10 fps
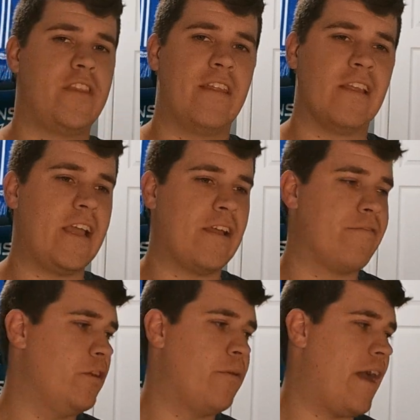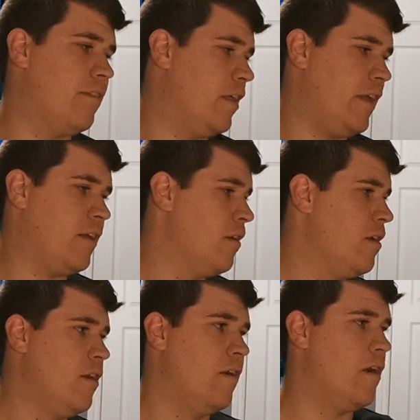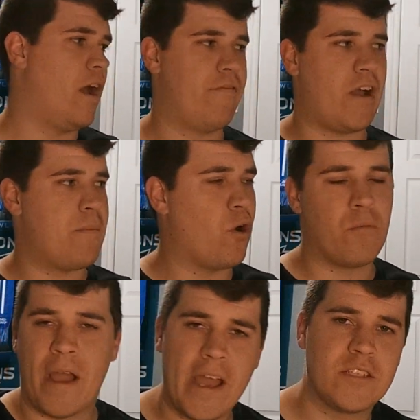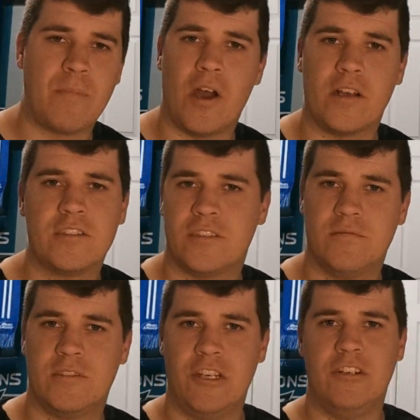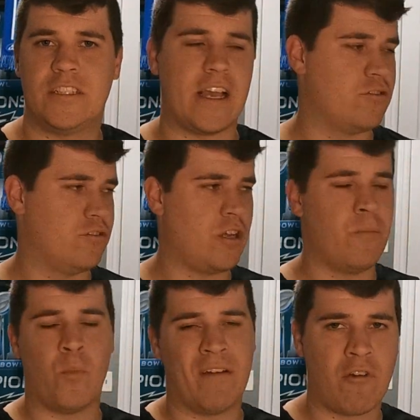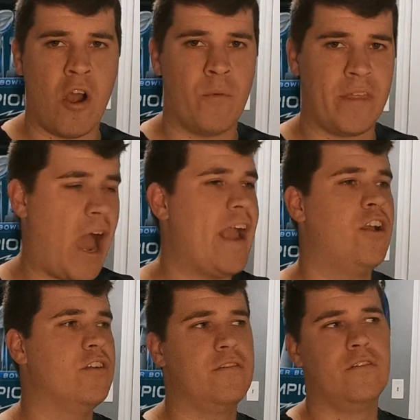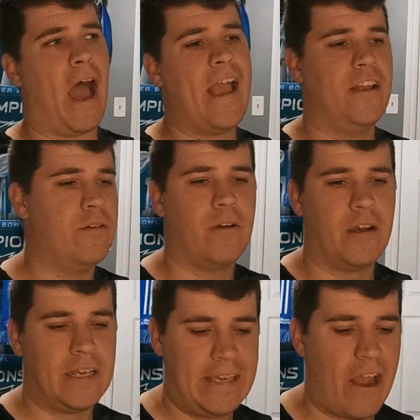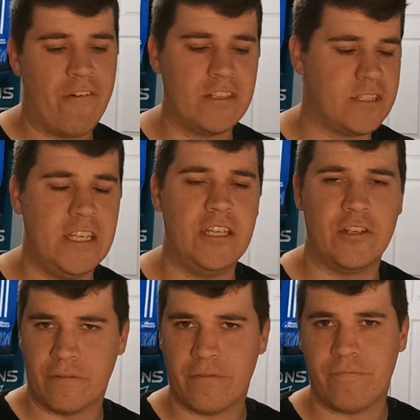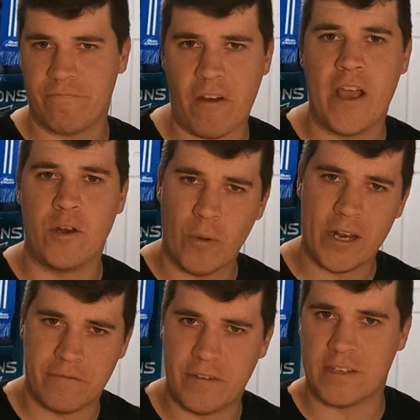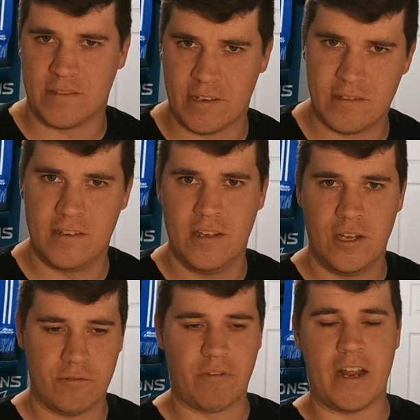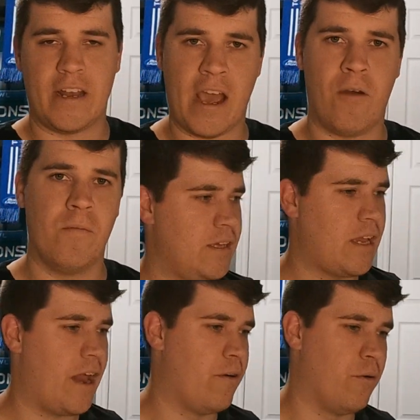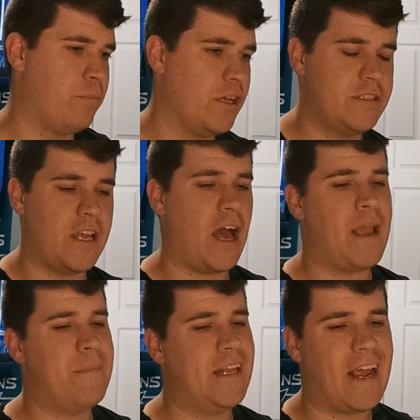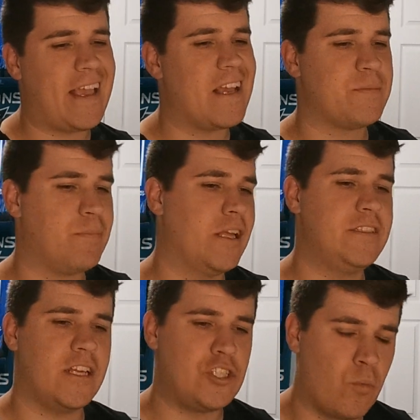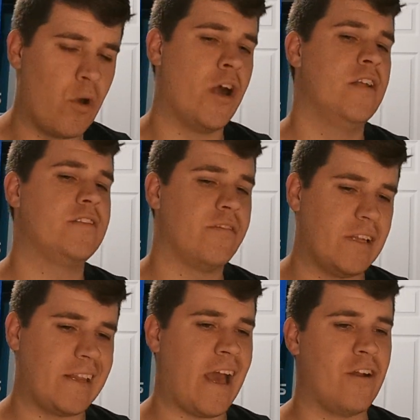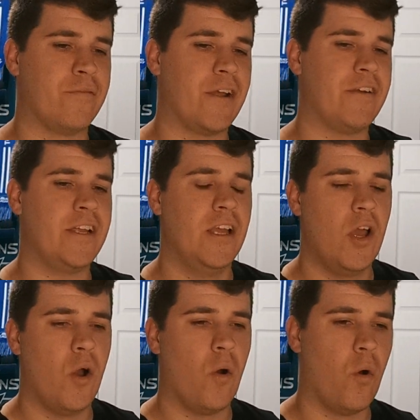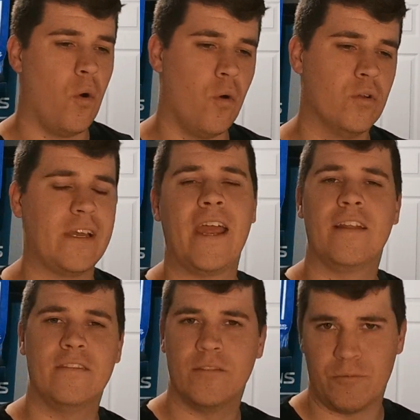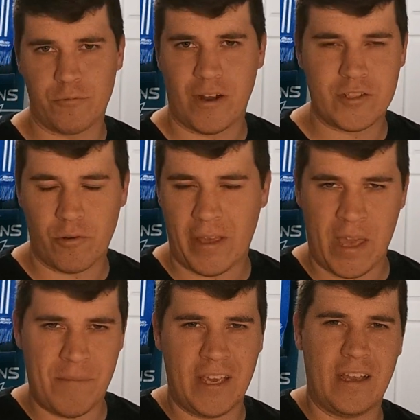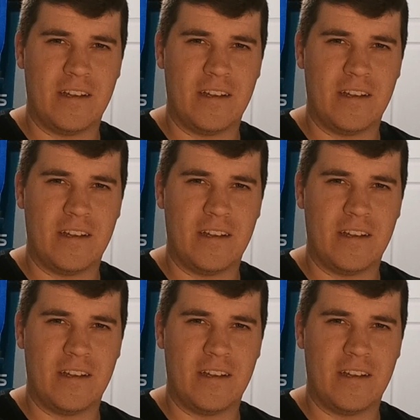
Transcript: than like if you had like, if I broke my Xbox Series X or something went wrong with it, I guarantee could find a way to fix it right now. I don't know, PlayStation. I mean, I guess PlayStation 1, stuff like that are very old, and the retro gaming,